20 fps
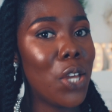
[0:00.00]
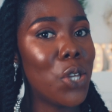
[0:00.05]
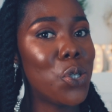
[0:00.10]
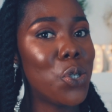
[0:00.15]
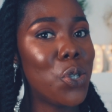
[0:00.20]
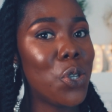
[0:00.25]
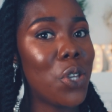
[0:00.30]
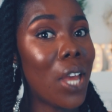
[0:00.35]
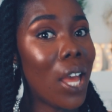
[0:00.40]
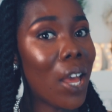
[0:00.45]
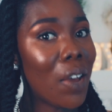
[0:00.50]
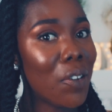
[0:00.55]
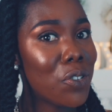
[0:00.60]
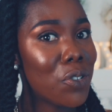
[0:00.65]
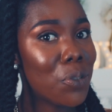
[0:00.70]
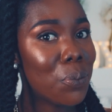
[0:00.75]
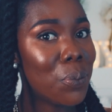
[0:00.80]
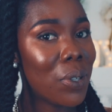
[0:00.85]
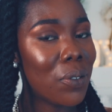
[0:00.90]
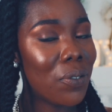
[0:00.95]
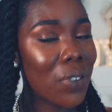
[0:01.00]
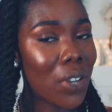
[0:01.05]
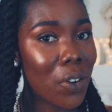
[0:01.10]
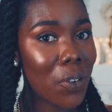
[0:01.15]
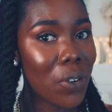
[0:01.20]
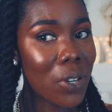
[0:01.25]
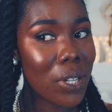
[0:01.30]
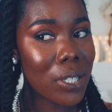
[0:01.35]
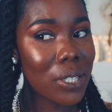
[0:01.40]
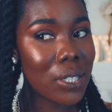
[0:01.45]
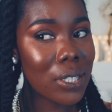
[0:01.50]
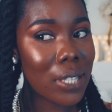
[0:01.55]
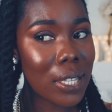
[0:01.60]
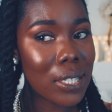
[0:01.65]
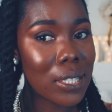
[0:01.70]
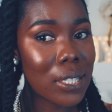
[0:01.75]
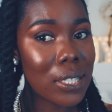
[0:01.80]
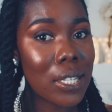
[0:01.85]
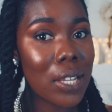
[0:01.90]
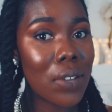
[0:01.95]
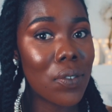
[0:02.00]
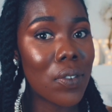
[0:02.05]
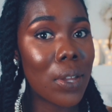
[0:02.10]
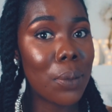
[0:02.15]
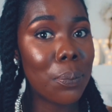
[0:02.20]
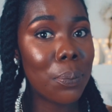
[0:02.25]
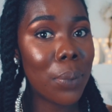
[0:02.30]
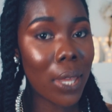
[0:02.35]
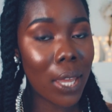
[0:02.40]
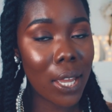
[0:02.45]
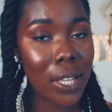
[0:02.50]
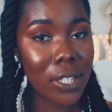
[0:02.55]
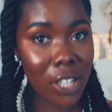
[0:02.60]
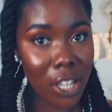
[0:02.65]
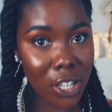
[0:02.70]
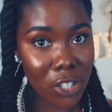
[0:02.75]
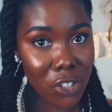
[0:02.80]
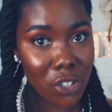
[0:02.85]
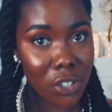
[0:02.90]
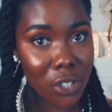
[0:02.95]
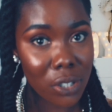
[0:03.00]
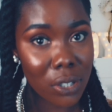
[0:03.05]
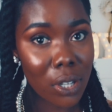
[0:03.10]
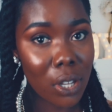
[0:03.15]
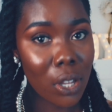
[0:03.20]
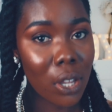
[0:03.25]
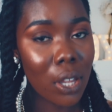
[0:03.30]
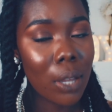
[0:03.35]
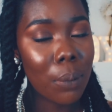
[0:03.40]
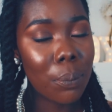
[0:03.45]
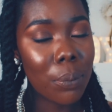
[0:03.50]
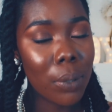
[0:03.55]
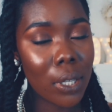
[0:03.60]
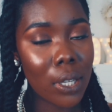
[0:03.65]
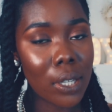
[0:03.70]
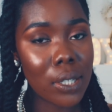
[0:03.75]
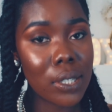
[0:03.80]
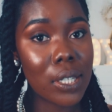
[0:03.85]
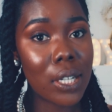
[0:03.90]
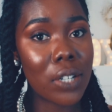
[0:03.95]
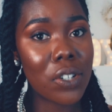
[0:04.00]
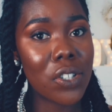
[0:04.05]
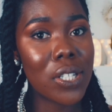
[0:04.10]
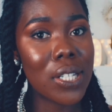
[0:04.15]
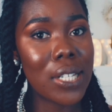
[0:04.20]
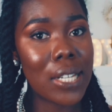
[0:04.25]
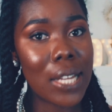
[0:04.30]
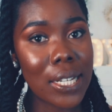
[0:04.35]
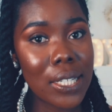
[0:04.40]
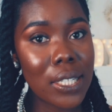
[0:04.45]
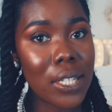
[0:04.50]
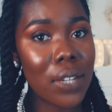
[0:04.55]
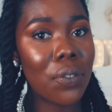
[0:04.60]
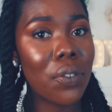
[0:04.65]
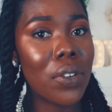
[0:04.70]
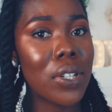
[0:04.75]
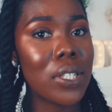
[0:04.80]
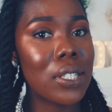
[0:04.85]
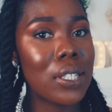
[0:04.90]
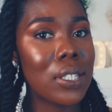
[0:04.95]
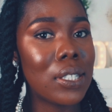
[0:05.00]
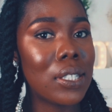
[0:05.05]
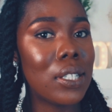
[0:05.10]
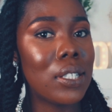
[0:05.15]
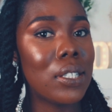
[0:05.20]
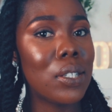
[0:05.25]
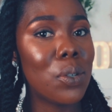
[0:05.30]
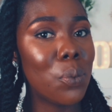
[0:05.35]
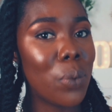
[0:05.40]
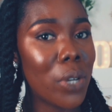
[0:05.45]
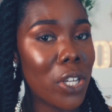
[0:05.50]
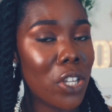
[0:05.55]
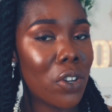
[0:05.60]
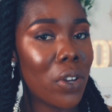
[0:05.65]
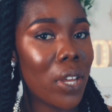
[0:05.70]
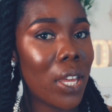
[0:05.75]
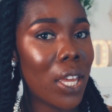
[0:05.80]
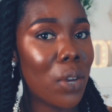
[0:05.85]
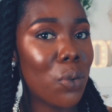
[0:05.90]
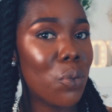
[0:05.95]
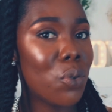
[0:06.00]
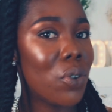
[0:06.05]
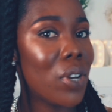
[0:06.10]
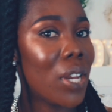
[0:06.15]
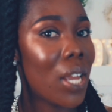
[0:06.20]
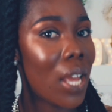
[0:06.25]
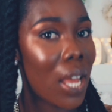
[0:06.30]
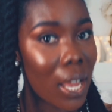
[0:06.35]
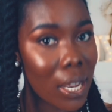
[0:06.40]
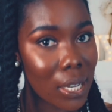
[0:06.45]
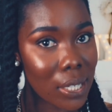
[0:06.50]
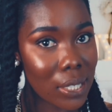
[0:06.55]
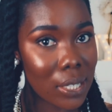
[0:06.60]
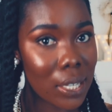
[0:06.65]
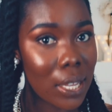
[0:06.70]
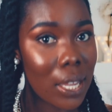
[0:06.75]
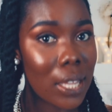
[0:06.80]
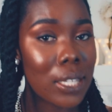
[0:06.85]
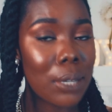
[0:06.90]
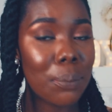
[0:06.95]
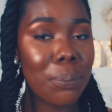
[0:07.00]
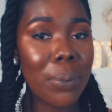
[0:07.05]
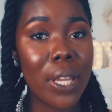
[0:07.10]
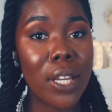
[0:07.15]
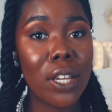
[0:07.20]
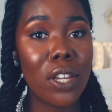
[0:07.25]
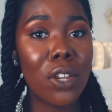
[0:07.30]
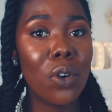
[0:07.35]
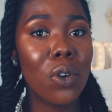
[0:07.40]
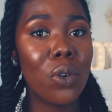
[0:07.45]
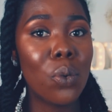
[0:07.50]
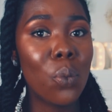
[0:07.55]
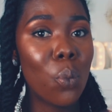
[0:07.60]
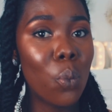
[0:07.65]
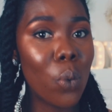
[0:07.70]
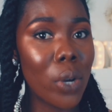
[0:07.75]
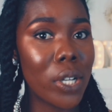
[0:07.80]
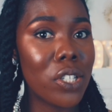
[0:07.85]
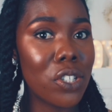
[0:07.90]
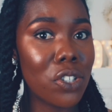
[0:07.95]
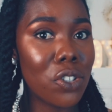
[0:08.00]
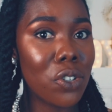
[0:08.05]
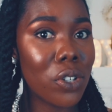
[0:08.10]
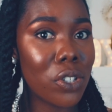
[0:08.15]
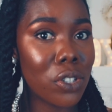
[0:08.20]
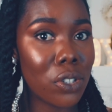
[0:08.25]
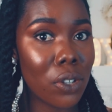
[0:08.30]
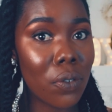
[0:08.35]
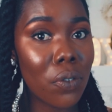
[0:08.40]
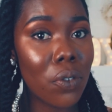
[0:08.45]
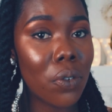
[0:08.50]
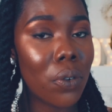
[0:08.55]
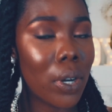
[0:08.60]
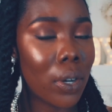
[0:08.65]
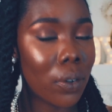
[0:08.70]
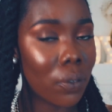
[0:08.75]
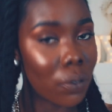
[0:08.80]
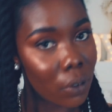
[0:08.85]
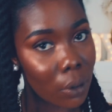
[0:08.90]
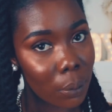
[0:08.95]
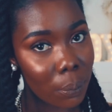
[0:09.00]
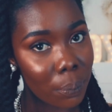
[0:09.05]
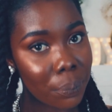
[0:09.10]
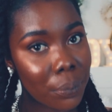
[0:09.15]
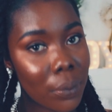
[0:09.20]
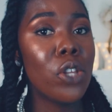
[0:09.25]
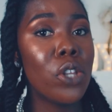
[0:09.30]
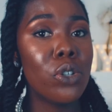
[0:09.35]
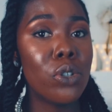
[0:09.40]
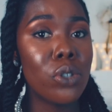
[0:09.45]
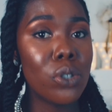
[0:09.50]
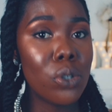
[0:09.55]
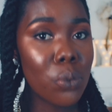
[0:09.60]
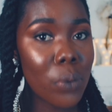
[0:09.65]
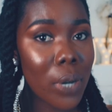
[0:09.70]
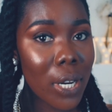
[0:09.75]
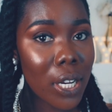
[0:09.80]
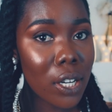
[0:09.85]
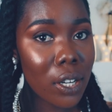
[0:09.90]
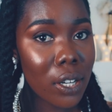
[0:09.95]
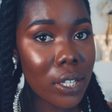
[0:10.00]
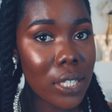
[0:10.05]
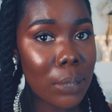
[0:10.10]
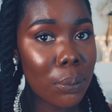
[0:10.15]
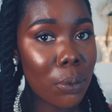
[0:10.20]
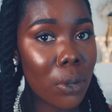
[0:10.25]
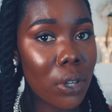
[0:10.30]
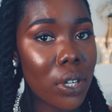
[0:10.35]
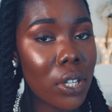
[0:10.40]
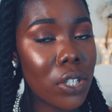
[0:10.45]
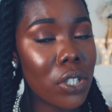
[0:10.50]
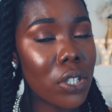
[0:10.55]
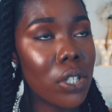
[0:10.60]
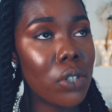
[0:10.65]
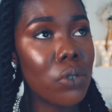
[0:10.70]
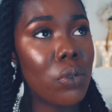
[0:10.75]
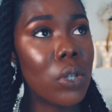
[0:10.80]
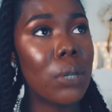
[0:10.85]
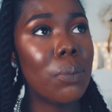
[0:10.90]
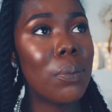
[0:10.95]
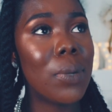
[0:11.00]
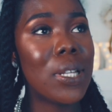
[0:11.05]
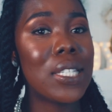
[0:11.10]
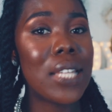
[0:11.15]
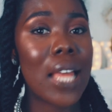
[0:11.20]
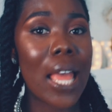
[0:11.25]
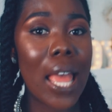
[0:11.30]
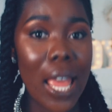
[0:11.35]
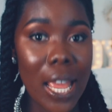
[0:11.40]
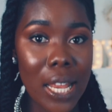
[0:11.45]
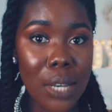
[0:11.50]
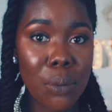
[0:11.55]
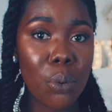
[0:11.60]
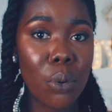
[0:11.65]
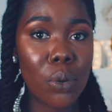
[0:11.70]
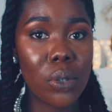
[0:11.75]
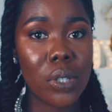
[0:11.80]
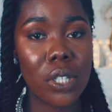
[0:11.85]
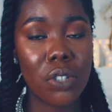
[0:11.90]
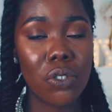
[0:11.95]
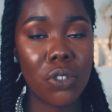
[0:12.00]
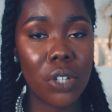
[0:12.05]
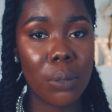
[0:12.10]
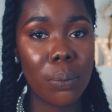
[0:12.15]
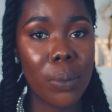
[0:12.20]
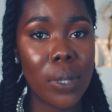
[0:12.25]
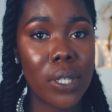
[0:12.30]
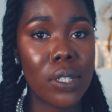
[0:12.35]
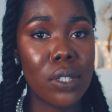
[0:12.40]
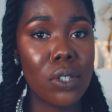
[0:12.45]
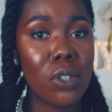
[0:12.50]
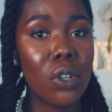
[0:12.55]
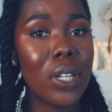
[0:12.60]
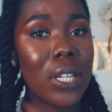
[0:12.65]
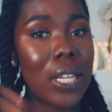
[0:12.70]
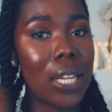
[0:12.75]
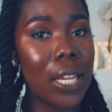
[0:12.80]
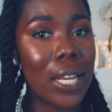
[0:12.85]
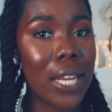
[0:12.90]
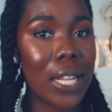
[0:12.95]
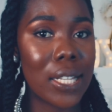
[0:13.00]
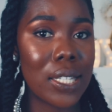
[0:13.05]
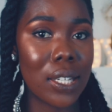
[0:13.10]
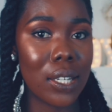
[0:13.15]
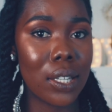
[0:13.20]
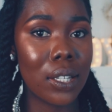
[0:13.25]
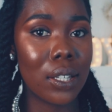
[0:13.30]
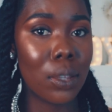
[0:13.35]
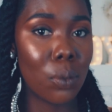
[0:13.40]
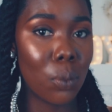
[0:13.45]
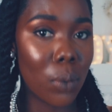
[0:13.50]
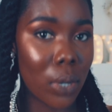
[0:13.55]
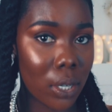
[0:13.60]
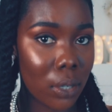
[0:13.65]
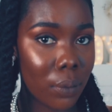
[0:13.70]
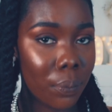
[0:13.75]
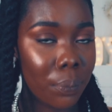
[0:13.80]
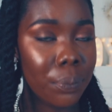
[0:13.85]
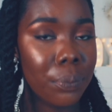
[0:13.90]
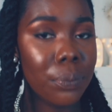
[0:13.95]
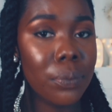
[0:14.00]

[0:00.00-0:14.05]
So you have to be very sensitive and pay attention, because there are slight differences in the way your hair will react depending on what you are suffering from. To do regular deep conditioning treatment and protein treatment, not neglecting one.